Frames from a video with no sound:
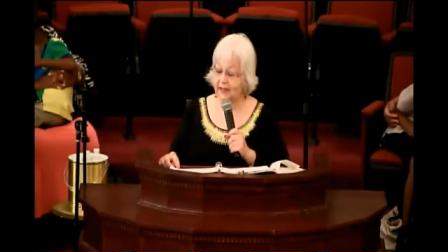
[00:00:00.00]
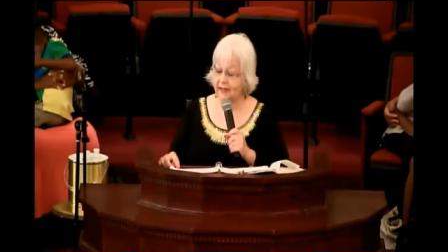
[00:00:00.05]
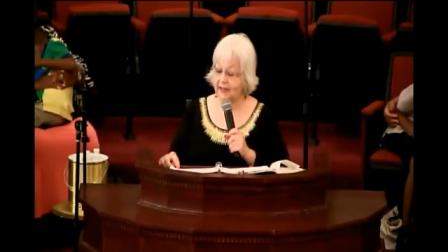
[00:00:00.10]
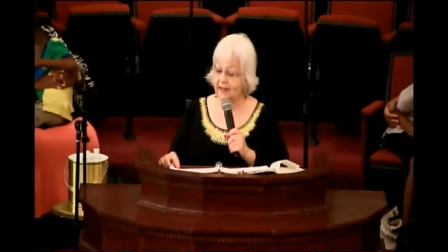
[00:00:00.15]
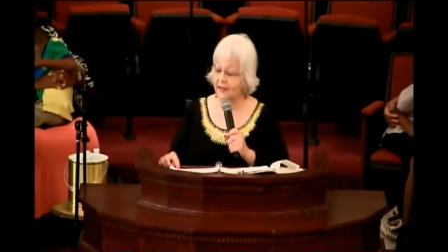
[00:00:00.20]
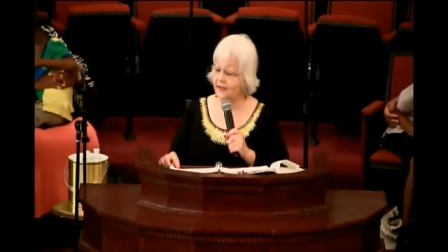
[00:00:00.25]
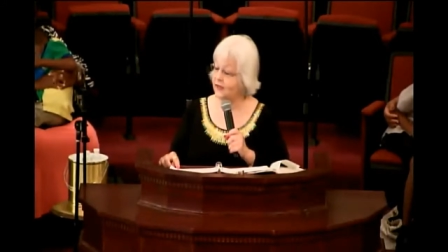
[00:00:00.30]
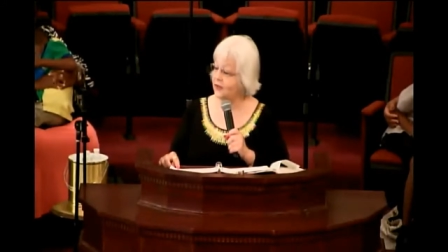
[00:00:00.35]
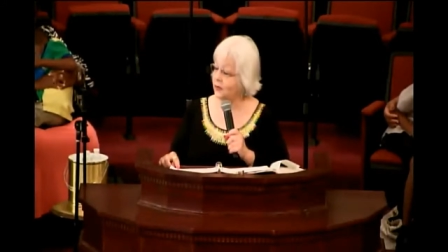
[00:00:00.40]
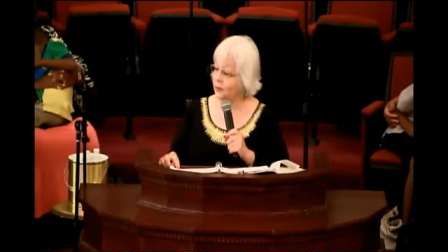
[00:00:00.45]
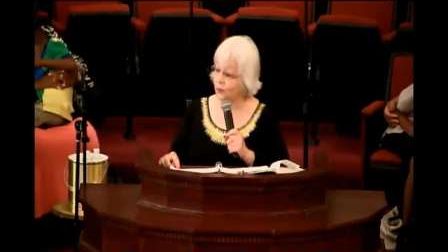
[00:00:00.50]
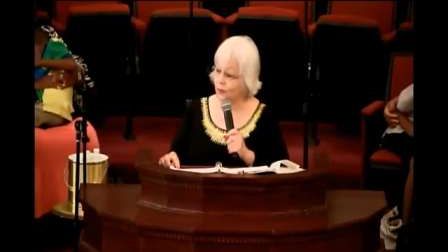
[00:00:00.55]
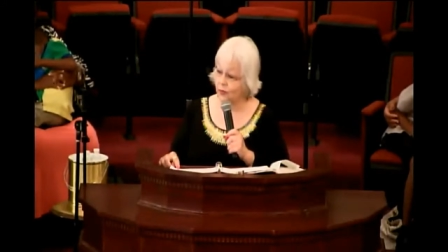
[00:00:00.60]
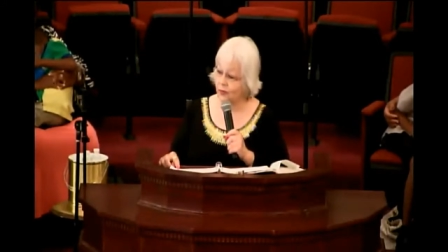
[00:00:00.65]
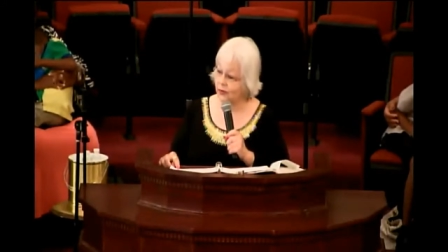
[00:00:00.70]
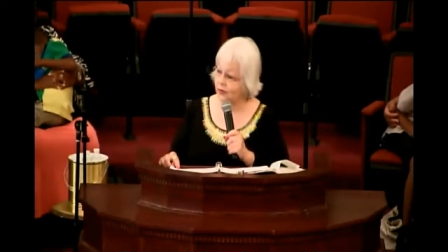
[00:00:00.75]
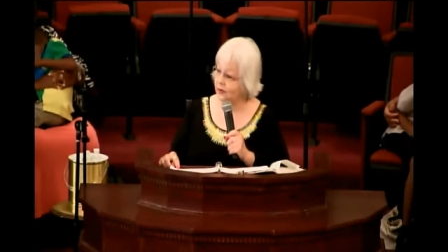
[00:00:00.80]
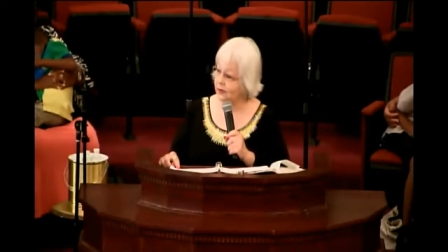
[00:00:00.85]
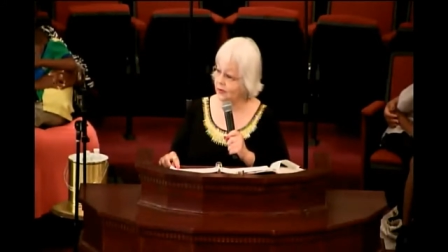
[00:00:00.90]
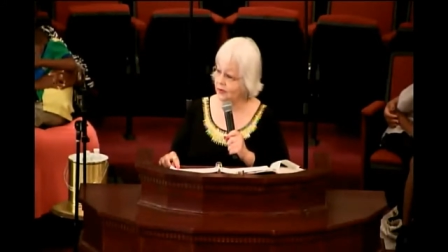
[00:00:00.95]
that the
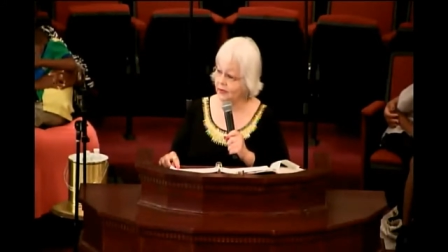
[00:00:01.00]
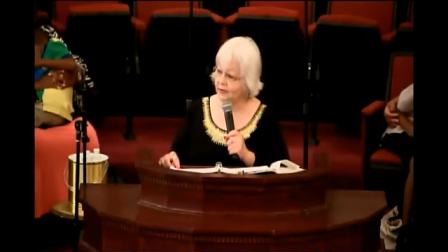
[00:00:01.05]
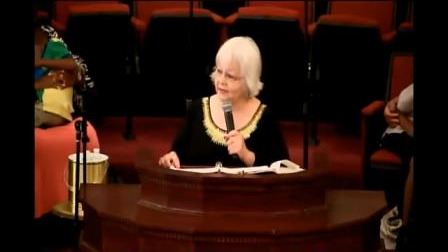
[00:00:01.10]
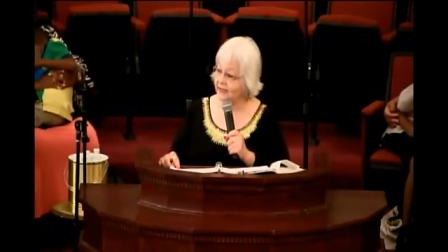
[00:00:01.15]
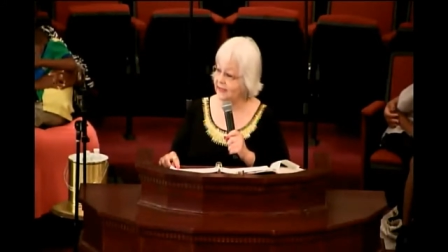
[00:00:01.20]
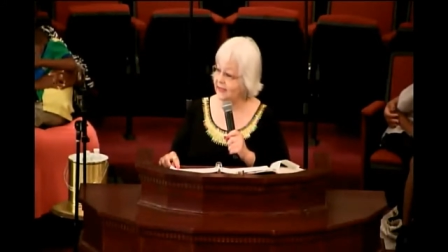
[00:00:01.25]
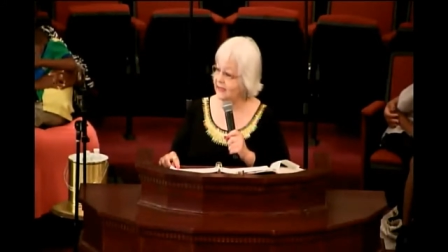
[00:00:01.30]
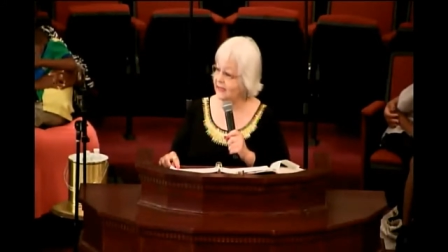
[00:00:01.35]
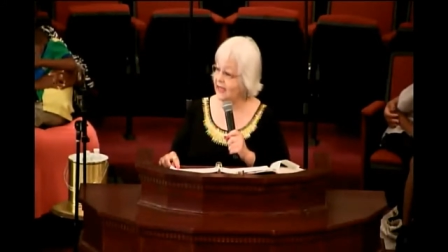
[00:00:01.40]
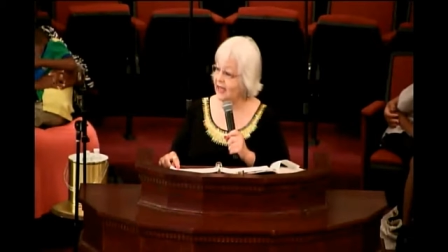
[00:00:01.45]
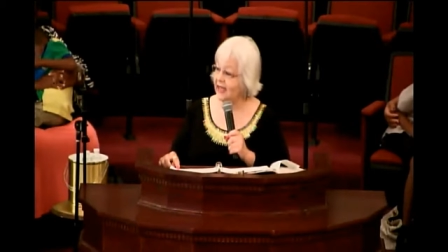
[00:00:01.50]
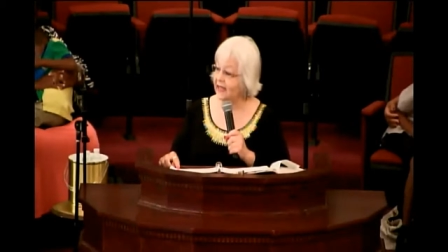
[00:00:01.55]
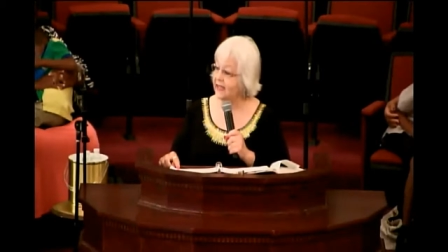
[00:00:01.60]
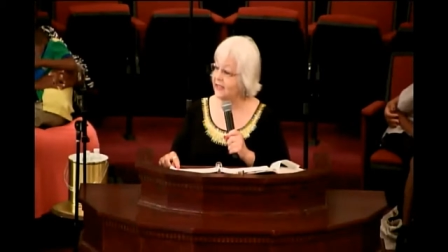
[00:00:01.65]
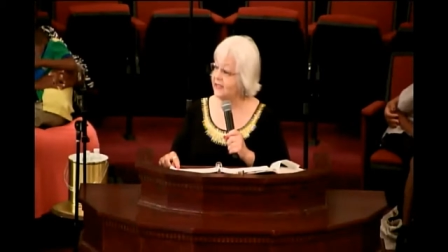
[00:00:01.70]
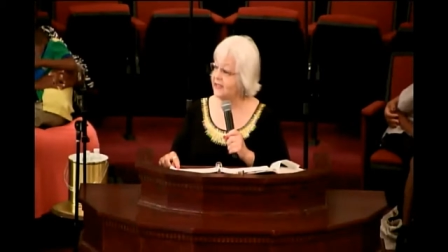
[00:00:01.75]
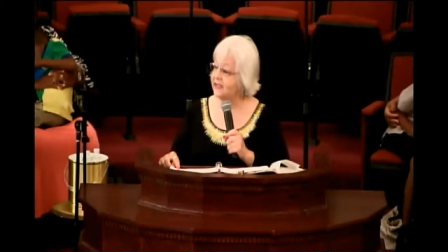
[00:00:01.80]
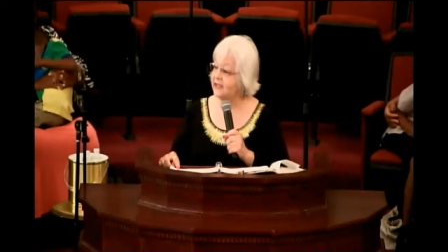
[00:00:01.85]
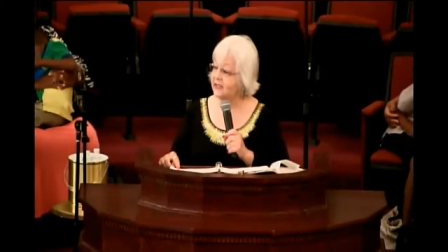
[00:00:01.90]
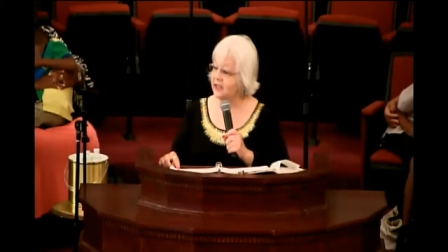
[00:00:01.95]
world is not
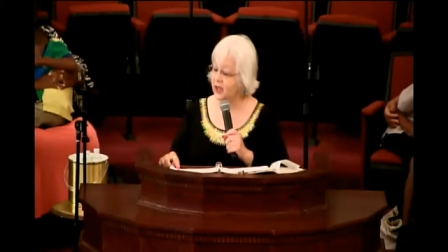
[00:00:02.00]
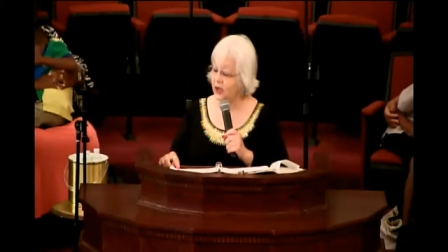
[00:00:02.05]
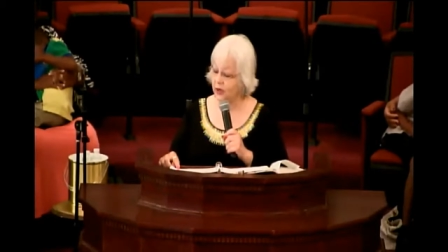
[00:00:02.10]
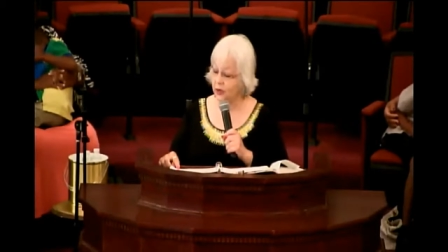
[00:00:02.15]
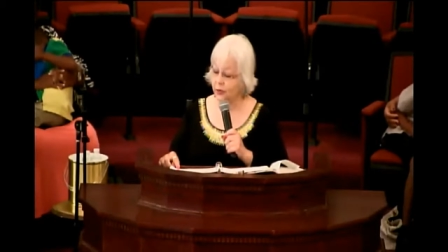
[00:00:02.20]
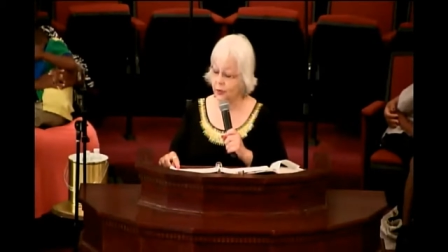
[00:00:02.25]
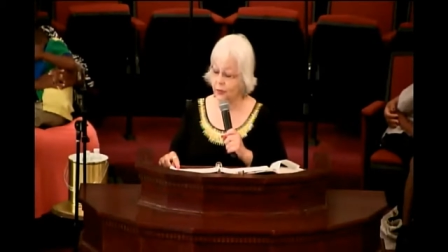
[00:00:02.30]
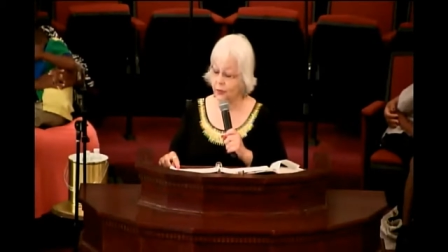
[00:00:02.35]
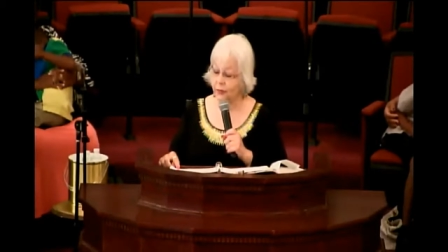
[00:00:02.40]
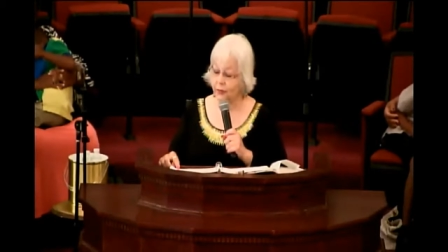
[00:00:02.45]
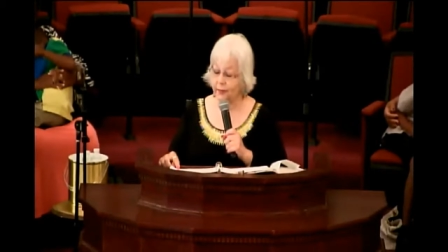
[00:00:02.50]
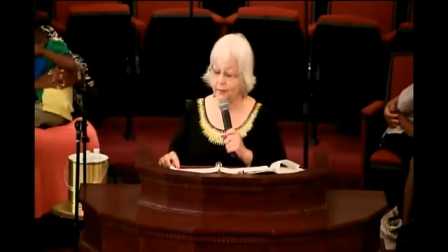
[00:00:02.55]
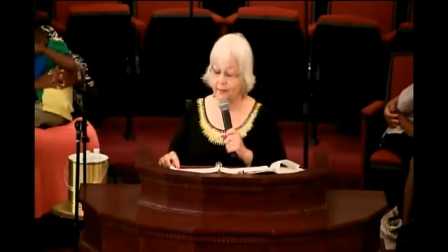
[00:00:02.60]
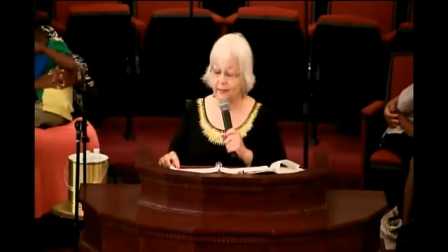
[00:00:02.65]
his home